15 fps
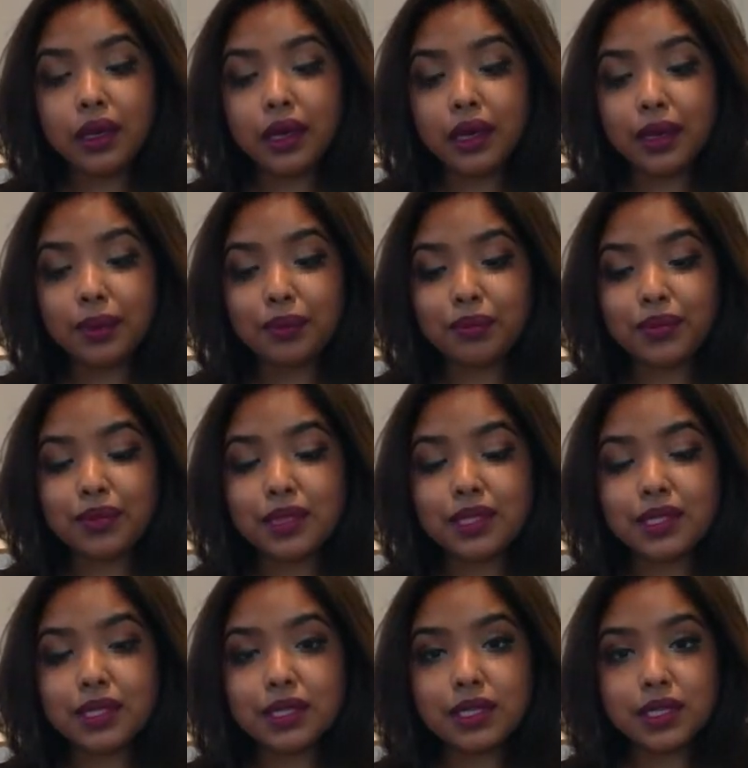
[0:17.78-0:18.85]
Um,
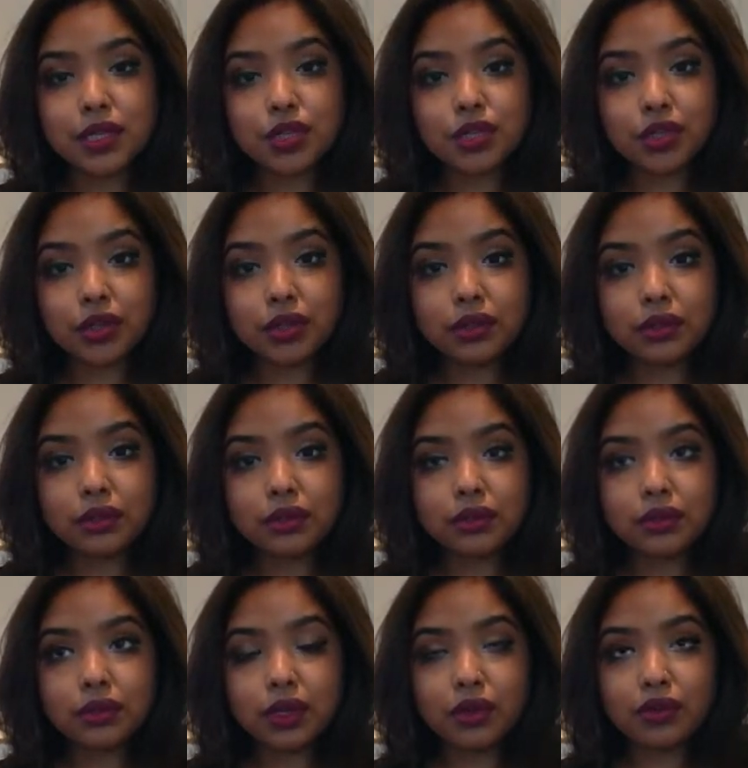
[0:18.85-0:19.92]
this condition
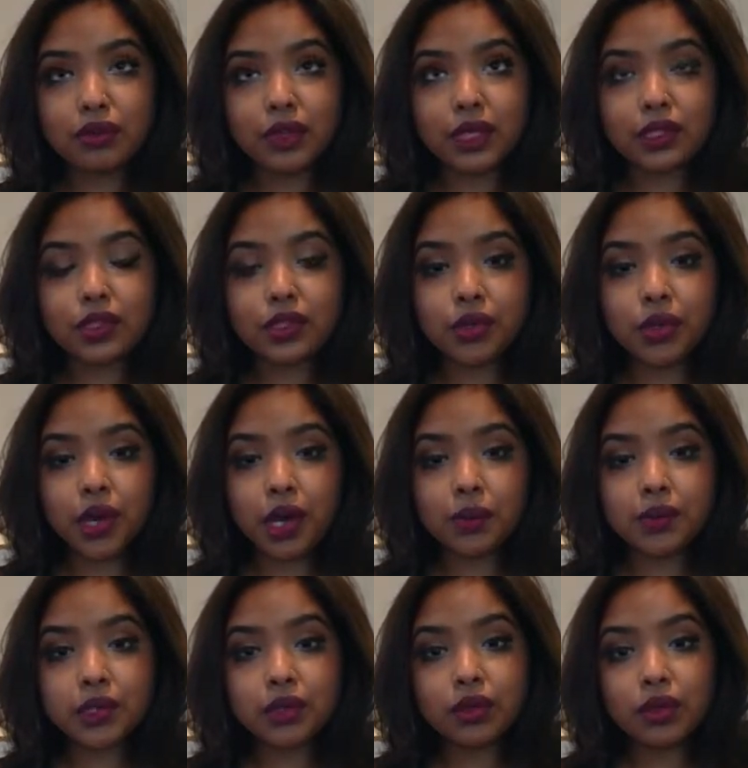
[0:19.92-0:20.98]
affects your
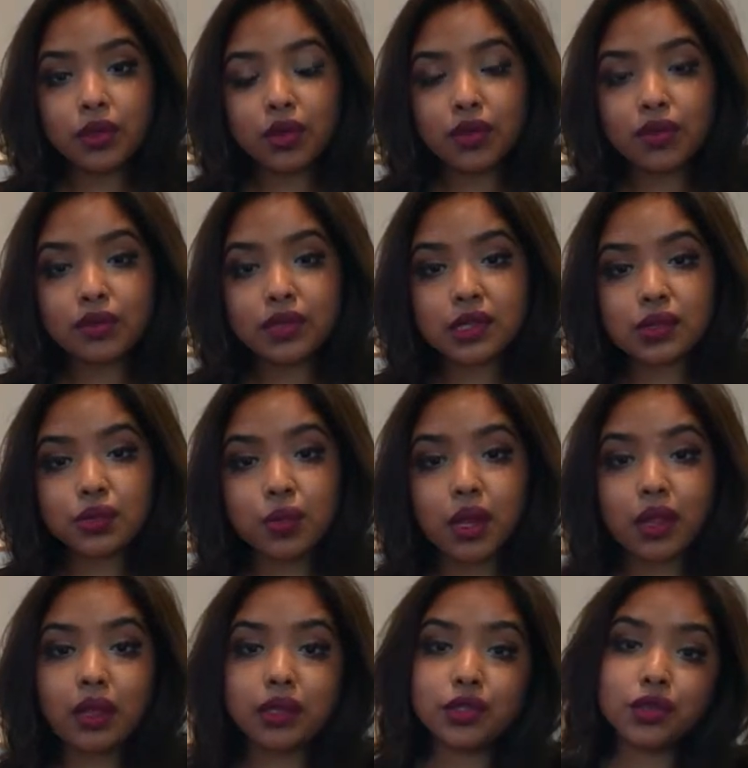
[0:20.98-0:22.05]
optic nerves as
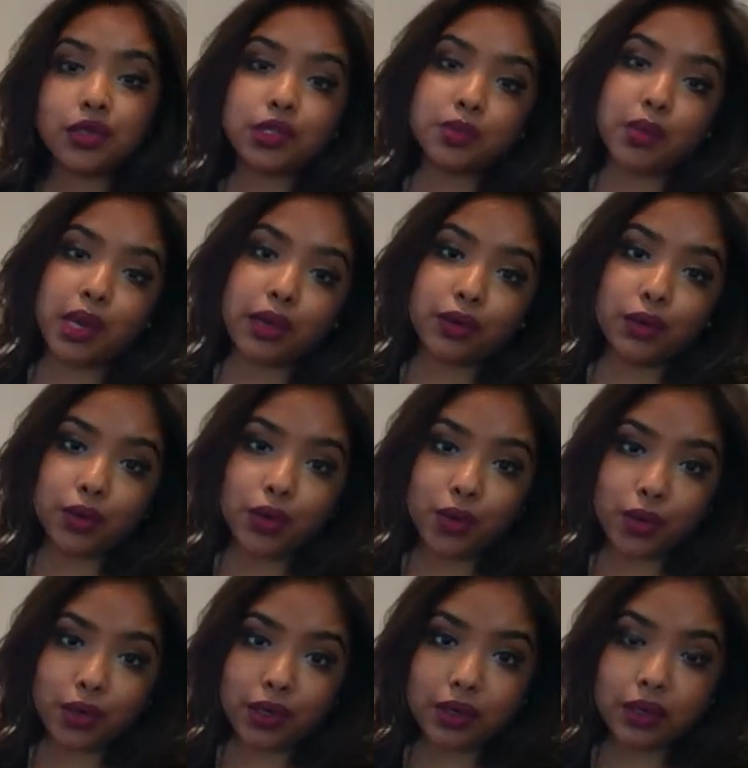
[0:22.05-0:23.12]
well as your spinal
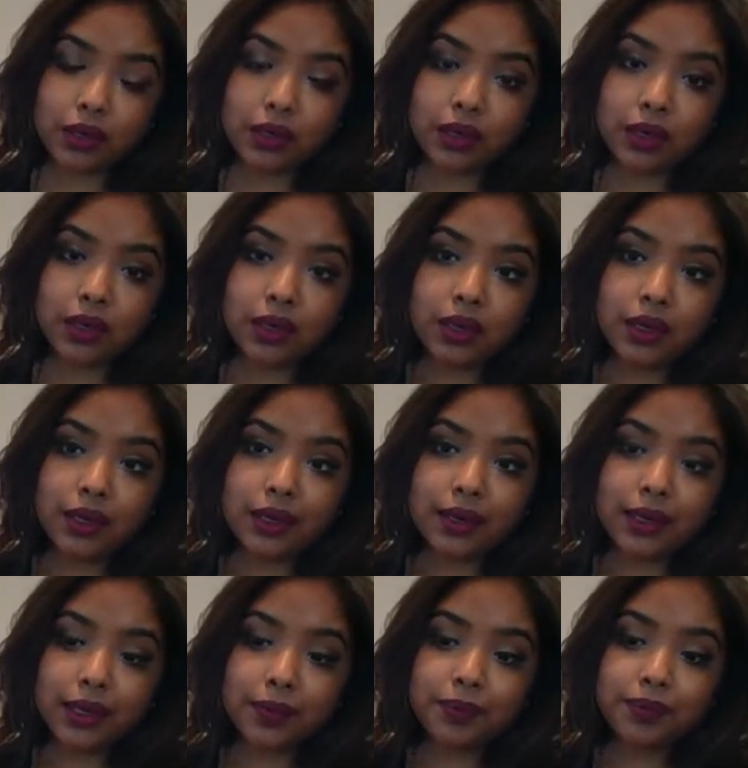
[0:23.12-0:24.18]
cord.
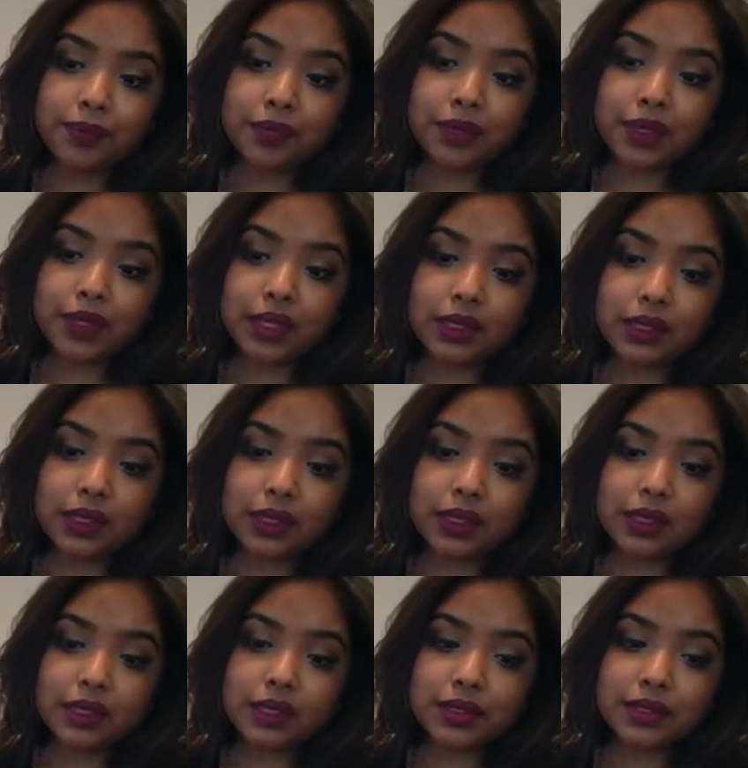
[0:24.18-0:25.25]
Um, it
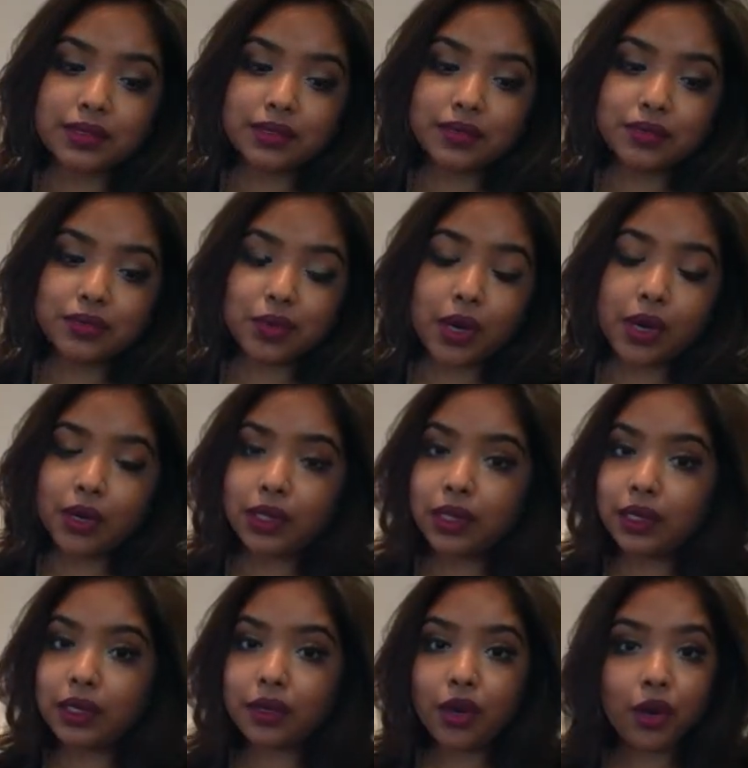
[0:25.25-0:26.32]
is
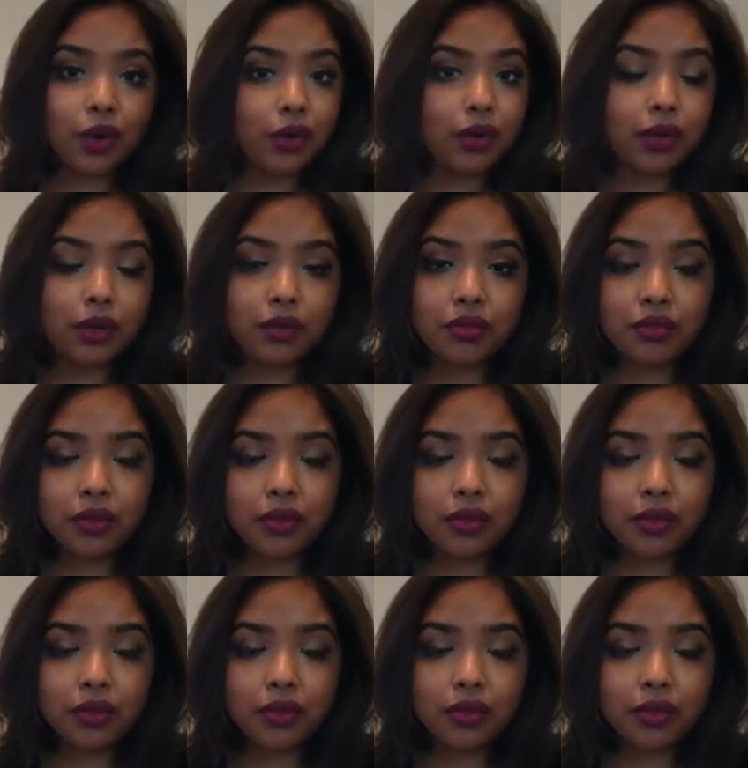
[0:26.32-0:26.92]
rarely heard of